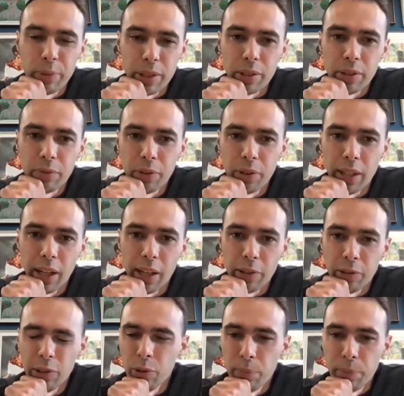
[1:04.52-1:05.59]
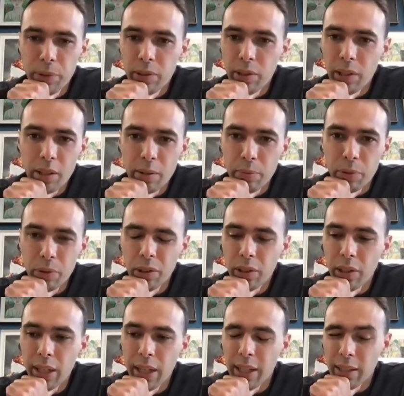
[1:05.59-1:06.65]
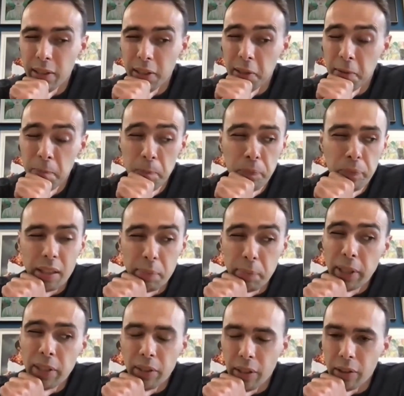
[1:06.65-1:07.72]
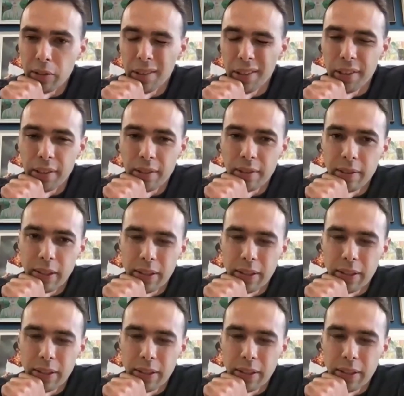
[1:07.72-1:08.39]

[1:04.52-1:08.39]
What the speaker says: like we do for a gallery or museum or a collector in a mental health unit